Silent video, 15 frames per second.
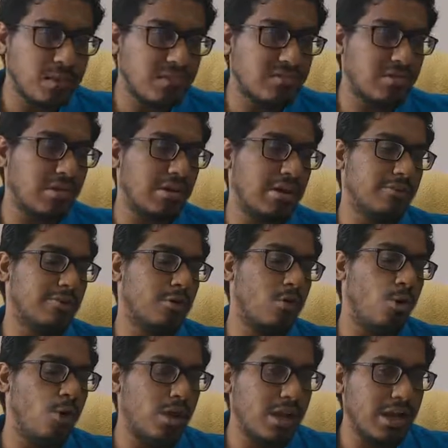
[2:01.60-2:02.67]
generally for
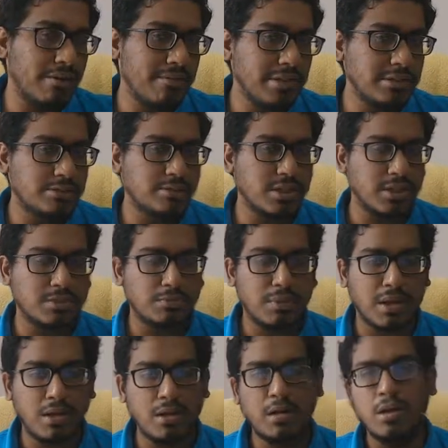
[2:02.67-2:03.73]
all levels of chess
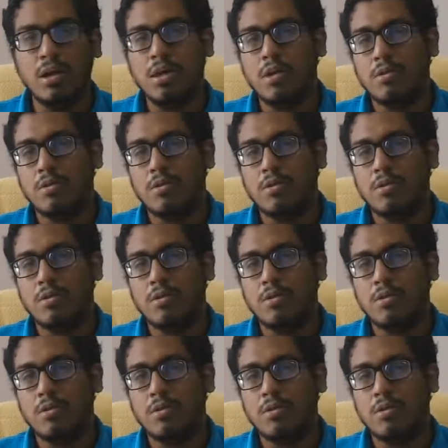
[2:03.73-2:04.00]
player.